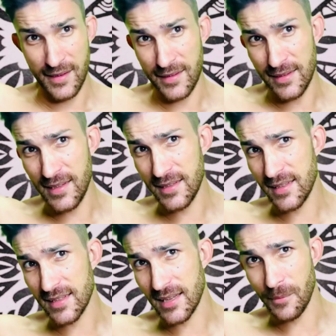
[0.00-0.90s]
This is
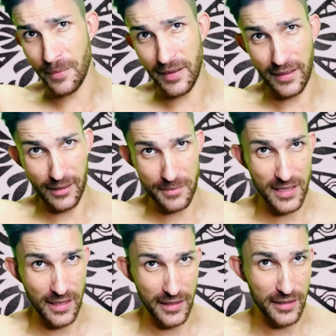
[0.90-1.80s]
something, I'm
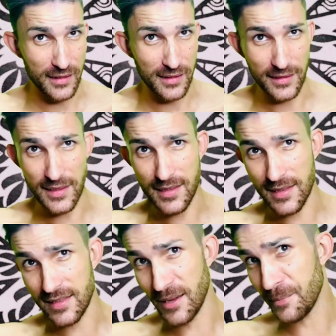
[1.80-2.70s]
telling you now, this is
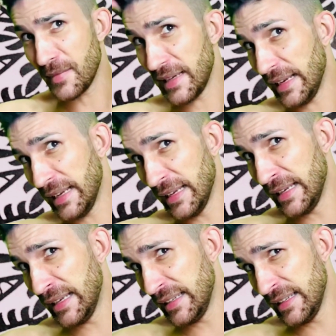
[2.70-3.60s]
something.
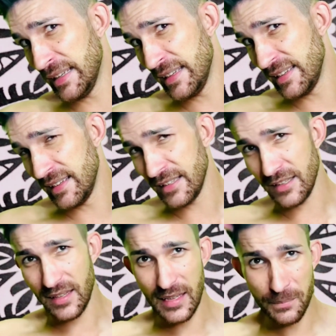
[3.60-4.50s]
Do you
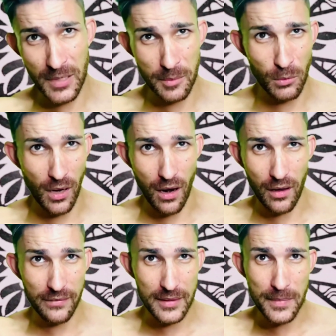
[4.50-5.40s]
think people will laugh
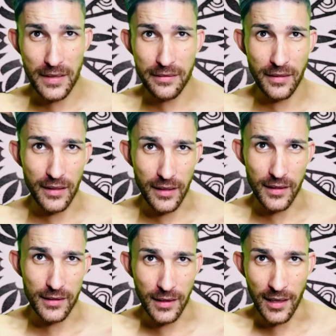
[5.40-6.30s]
at me if I
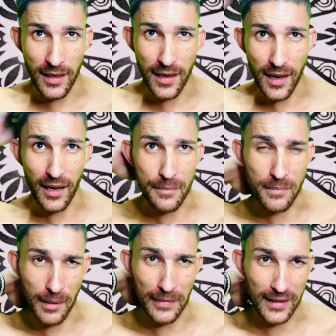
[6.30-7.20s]
go out in
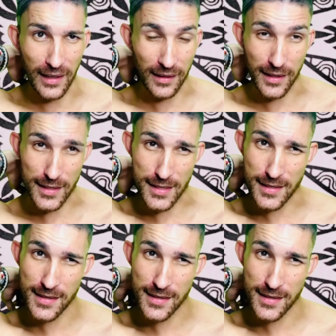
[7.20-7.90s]
public like this?